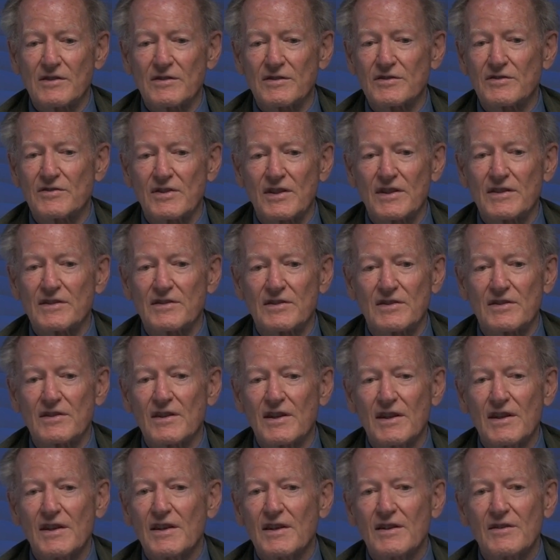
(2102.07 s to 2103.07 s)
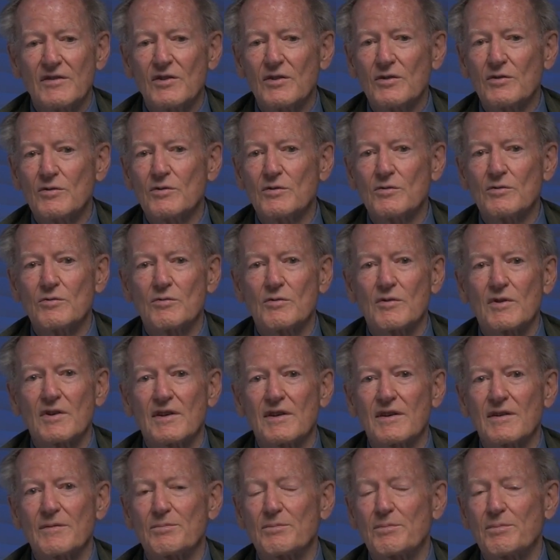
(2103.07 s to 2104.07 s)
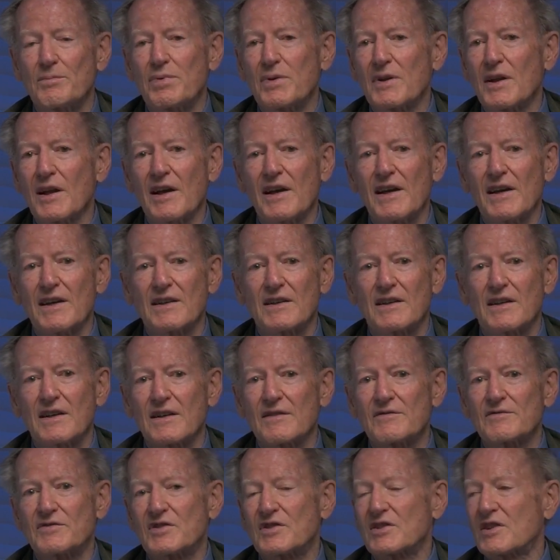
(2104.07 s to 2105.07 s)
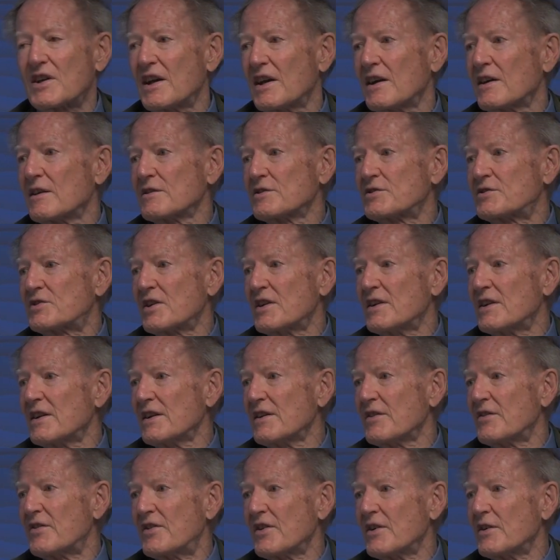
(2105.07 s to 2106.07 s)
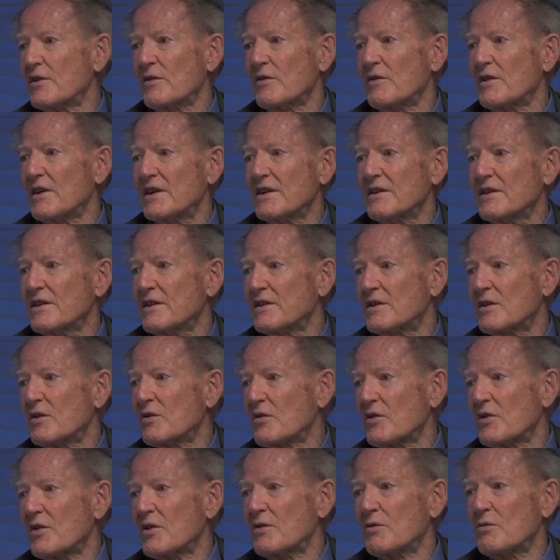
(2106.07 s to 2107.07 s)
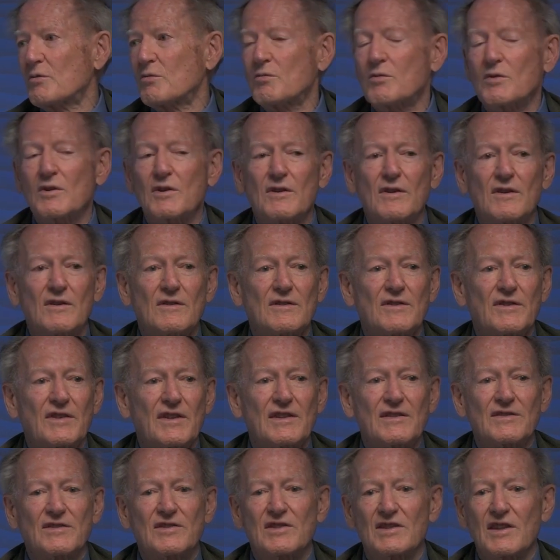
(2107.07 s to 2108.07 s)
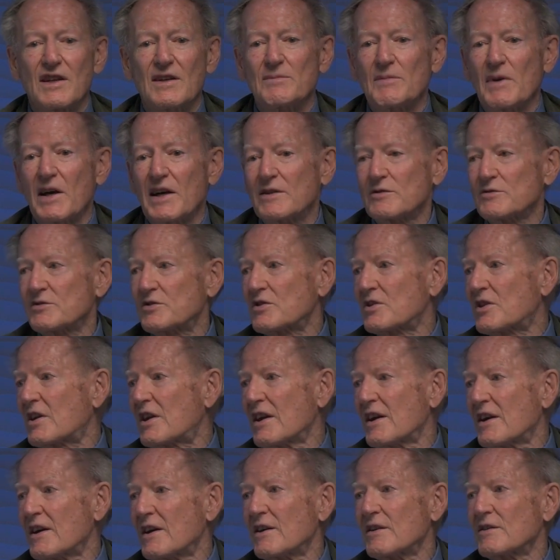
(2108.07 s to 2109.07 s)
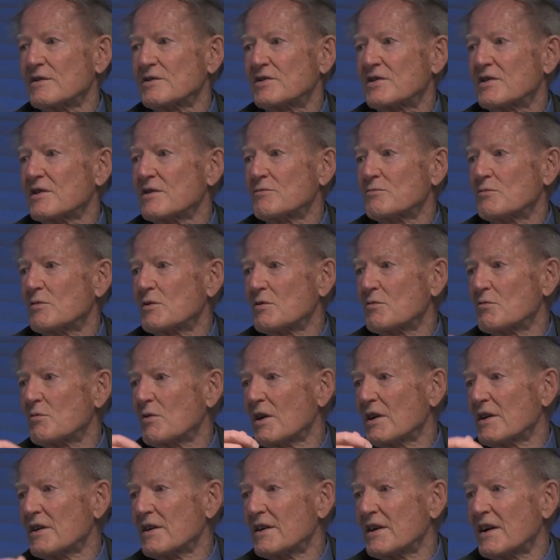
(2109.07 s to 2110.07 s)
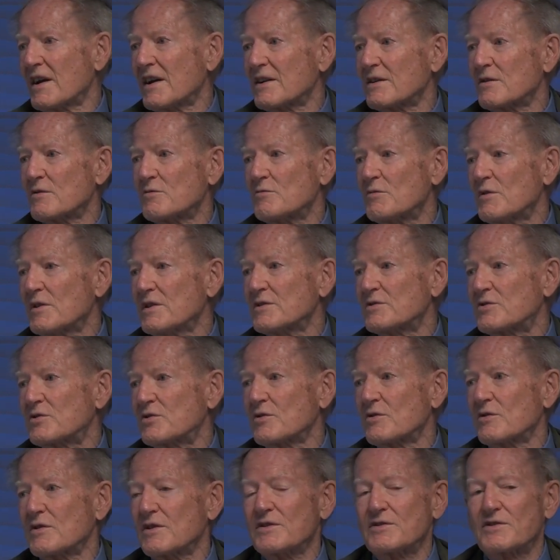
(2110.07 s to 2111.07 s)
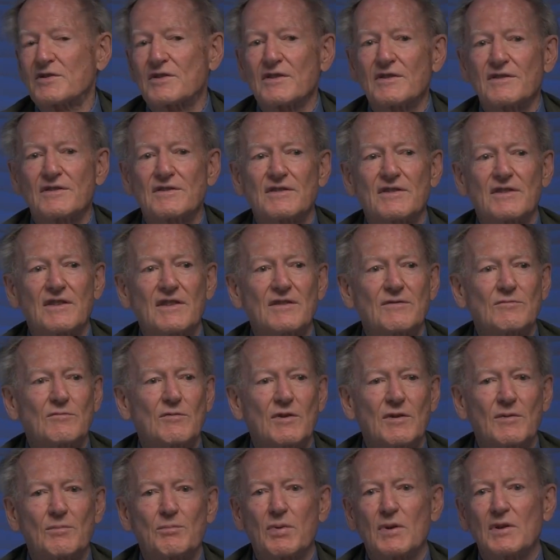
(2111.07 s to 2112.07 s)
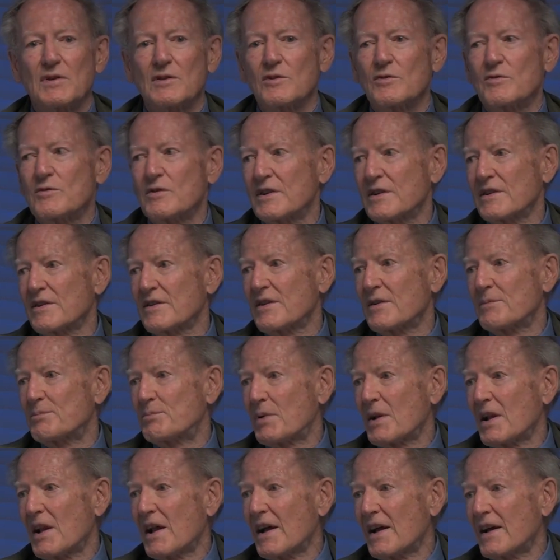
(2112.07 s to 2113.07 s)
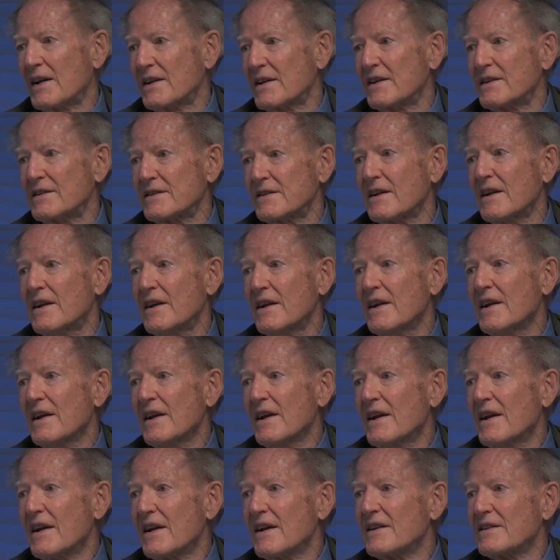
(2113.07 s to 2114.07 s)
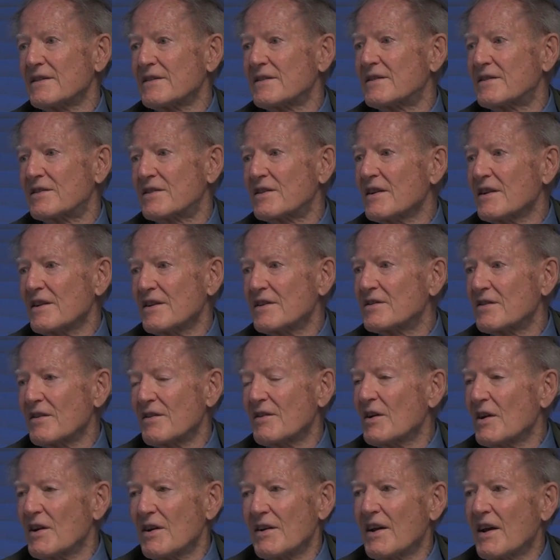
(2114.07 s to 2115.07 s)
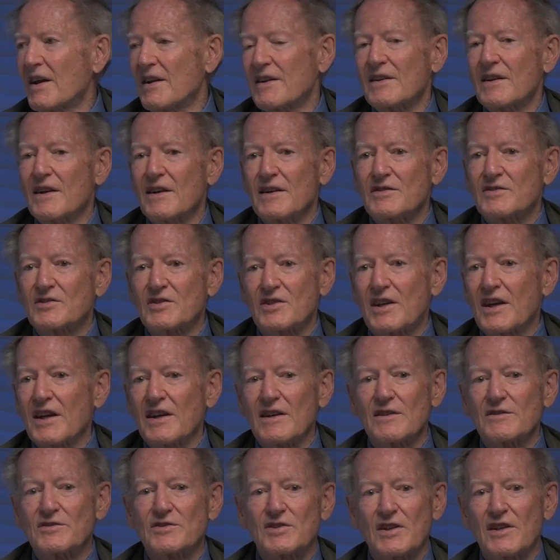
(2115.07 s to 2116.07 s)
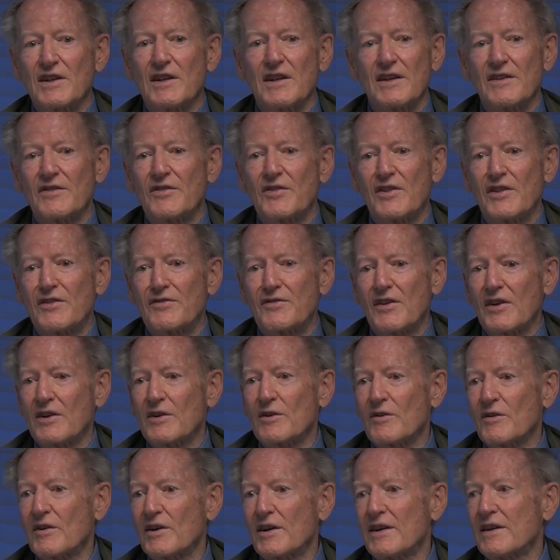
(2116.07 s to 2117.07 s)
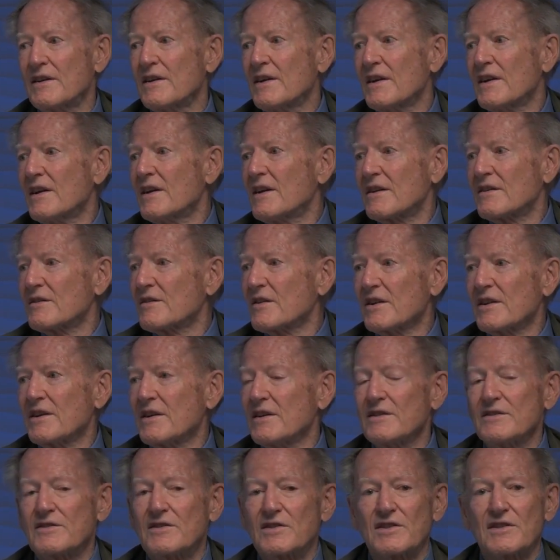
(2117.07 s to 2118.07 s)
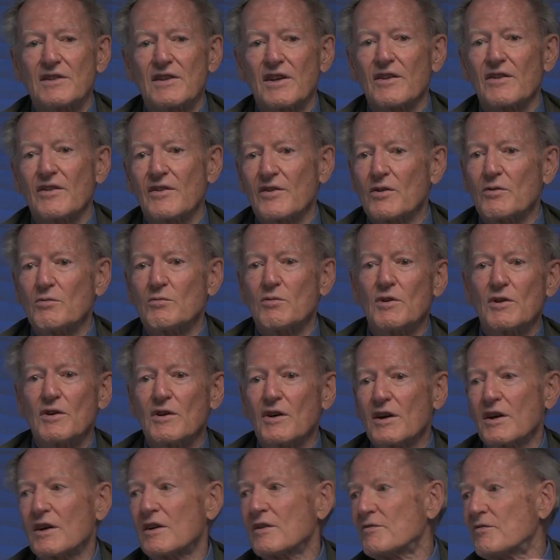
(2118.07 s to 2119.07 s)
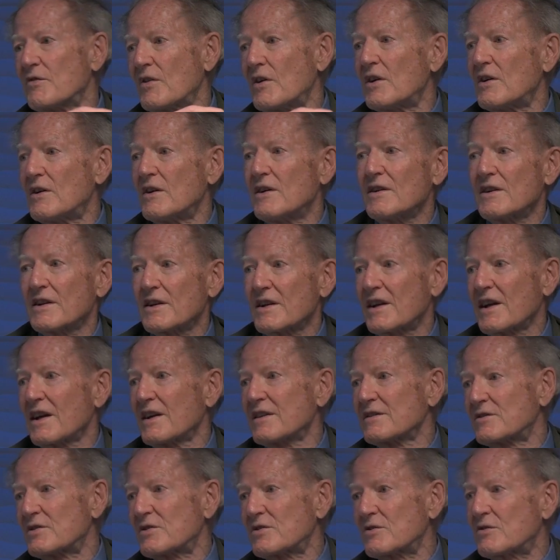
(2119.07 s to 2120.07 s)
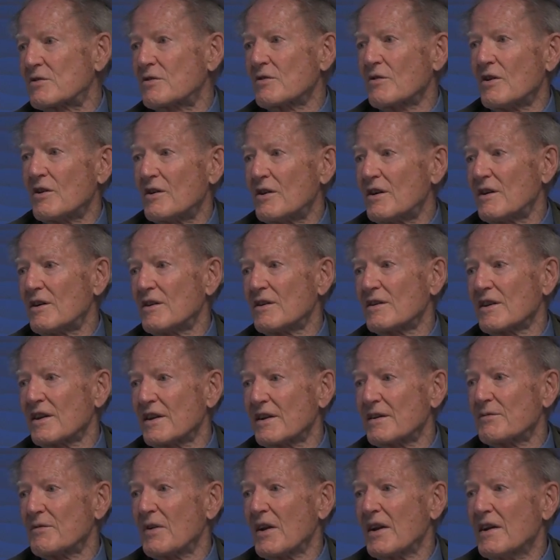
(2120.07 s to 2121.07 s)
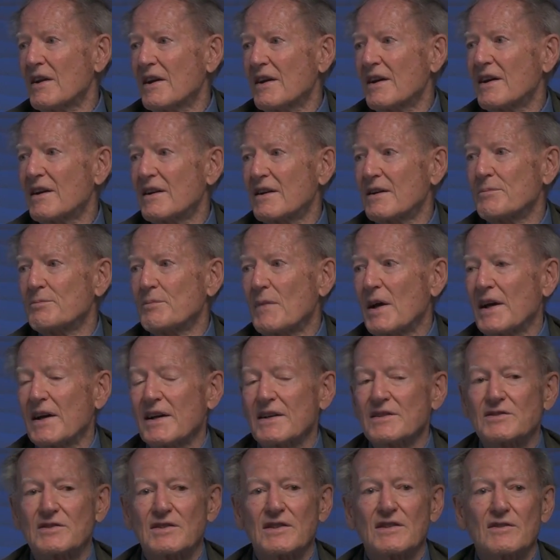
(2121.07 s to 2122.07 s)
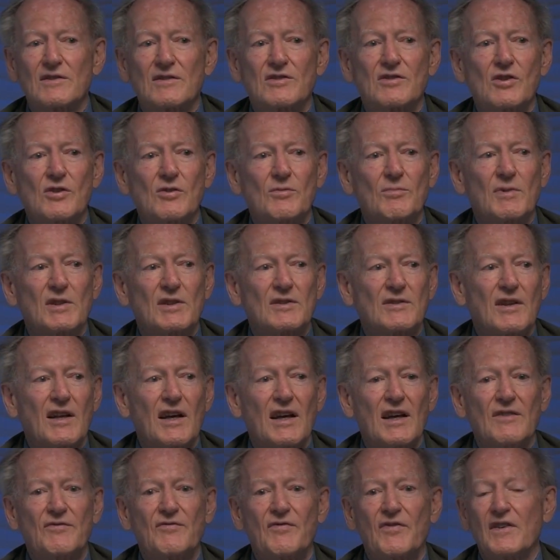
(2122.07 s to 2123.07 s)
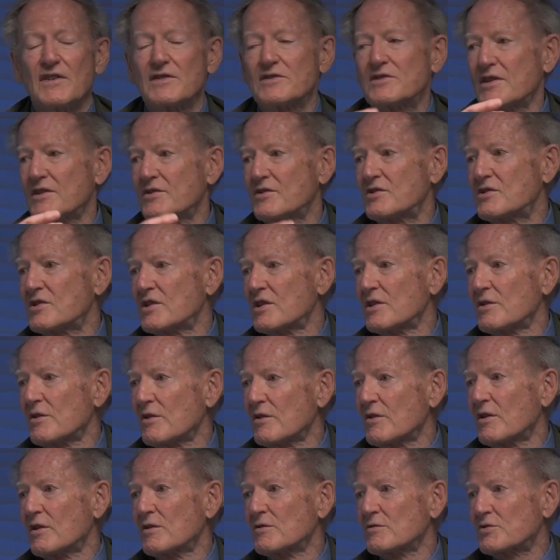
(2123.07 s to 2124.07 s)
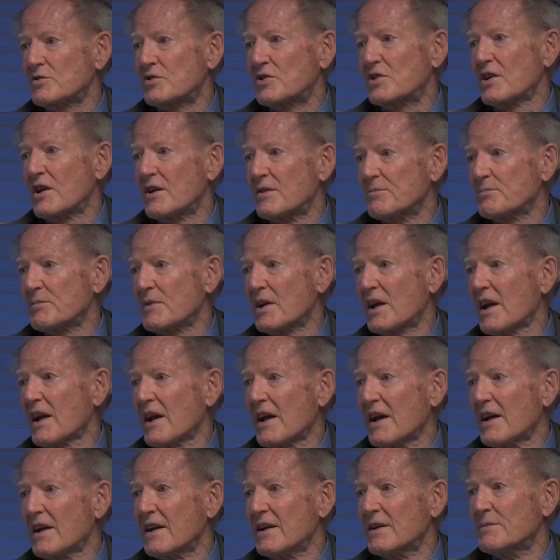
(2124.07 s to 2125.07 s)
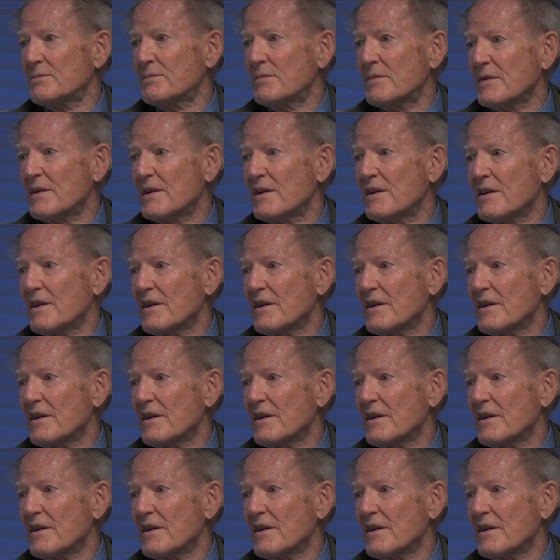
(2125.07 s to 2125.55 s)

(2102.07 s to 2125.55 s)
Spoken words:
there's this new plague of scarcity theory. You know, the world is somehow scarce and we're running out of resources and we're polluting the planet. And scarcity theory leads to the war of all against all. It imagines human life as a zero-sum game.